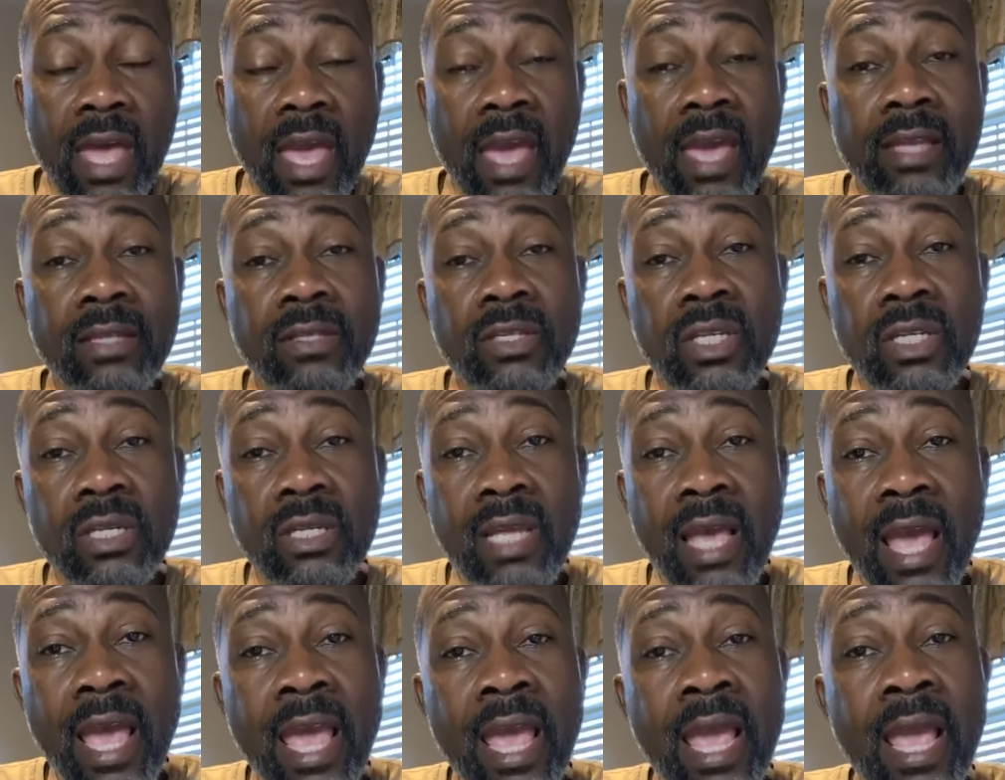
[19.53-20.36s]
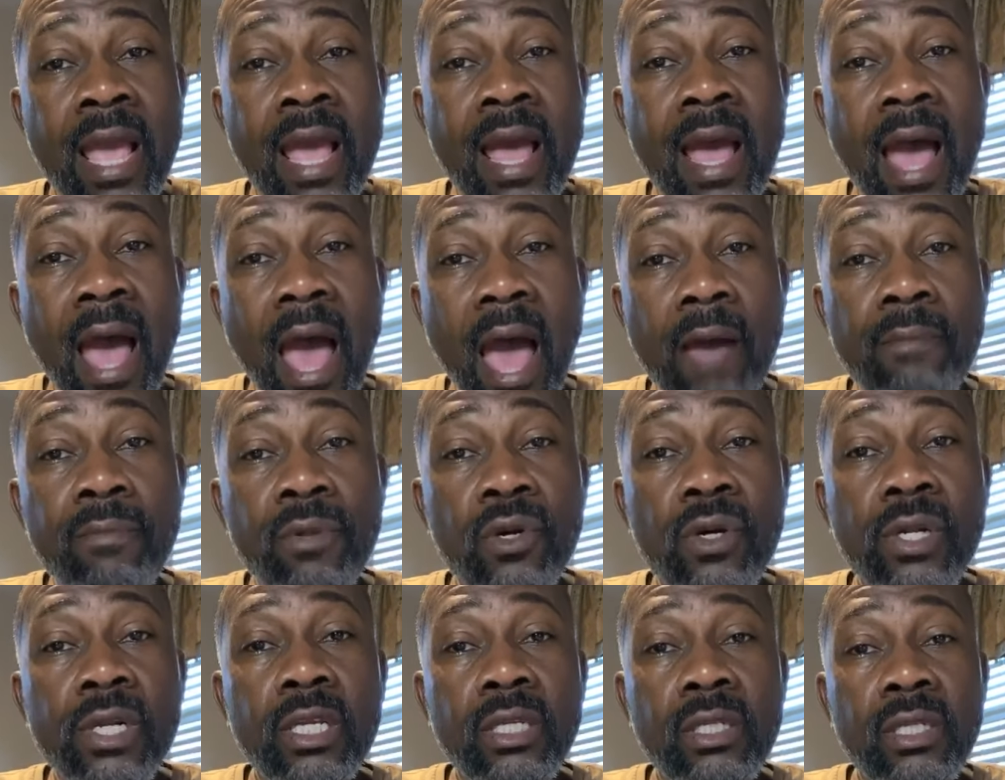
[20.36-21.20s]
And today I'm
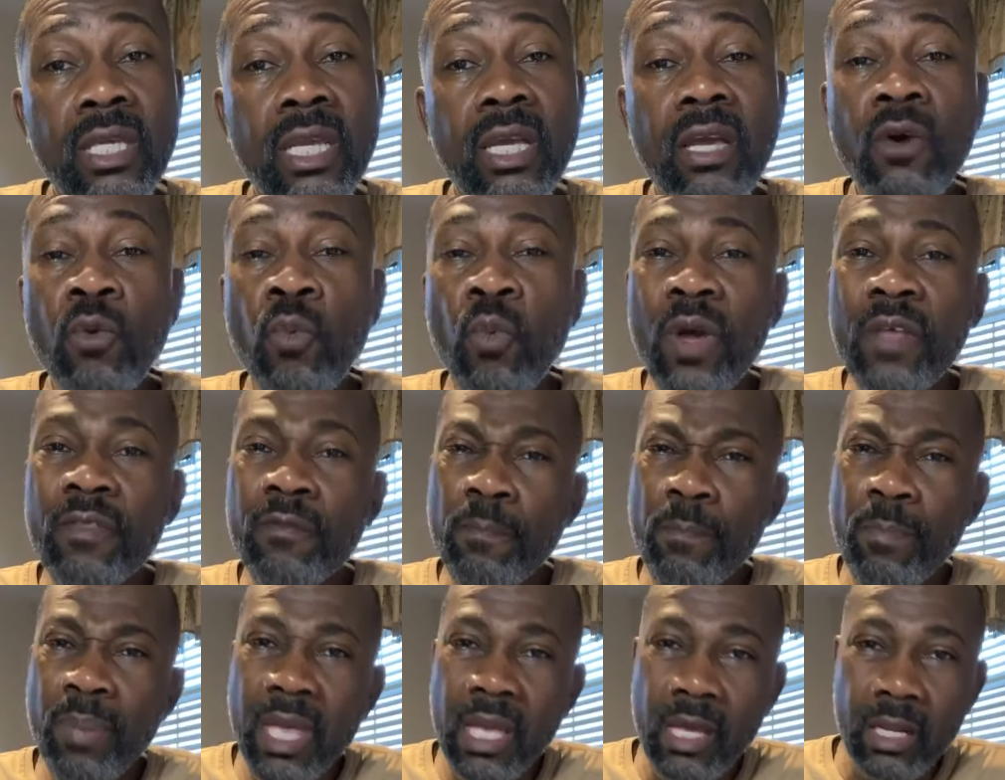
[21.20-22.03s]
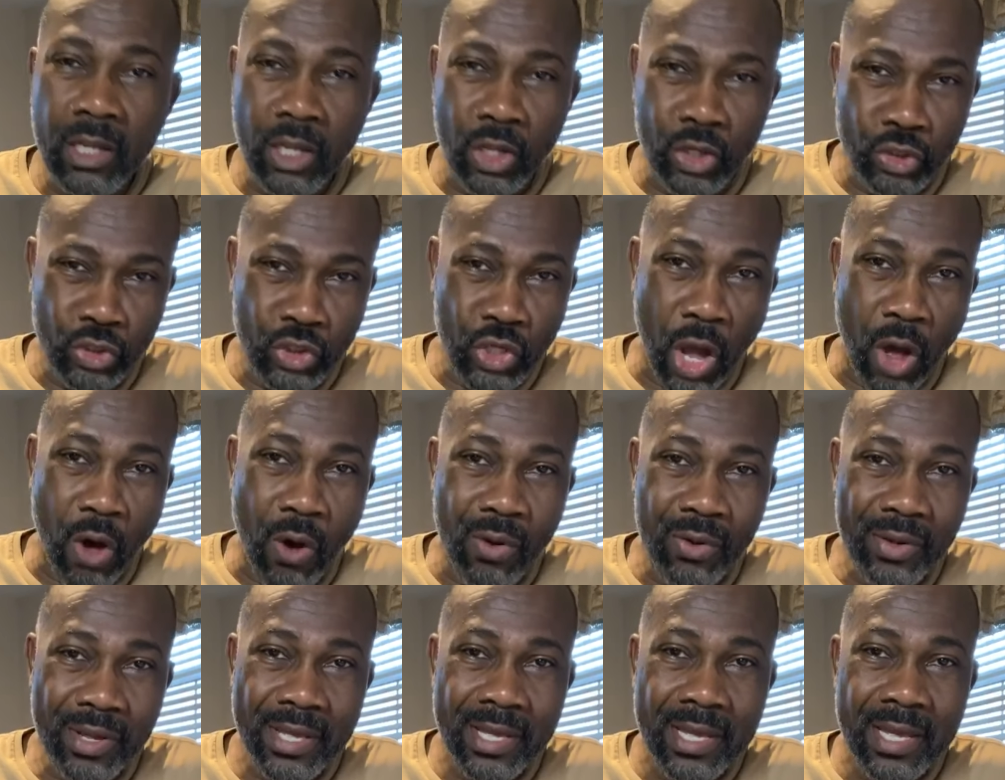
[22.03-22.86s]
going to deal with pillow
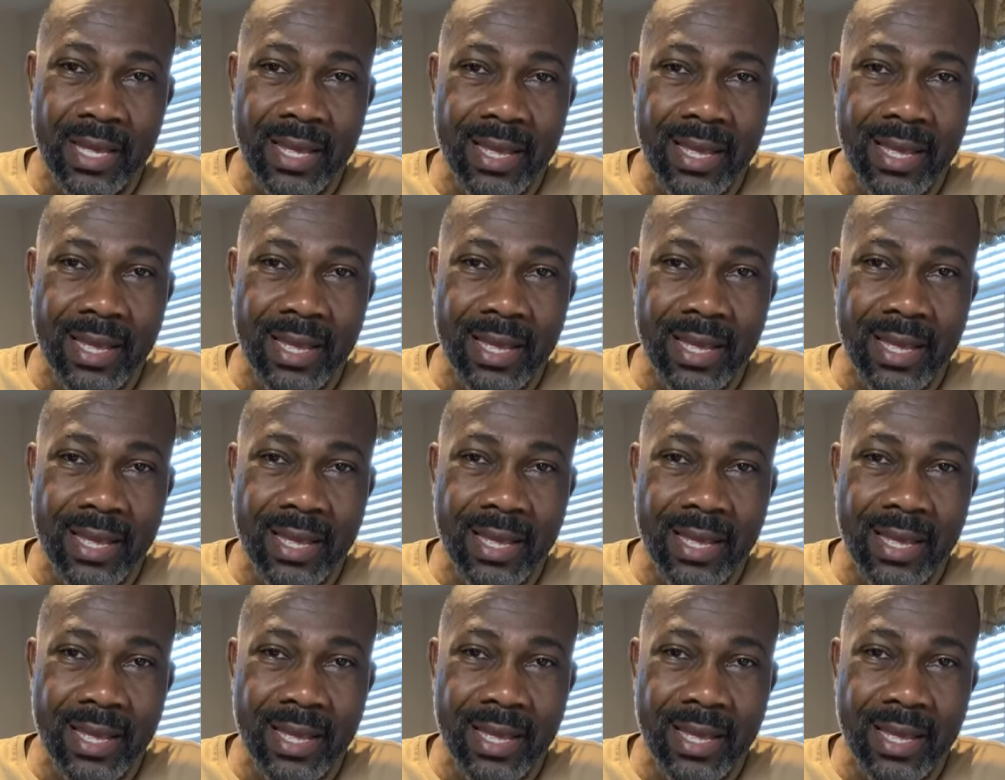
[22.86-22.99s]
talk.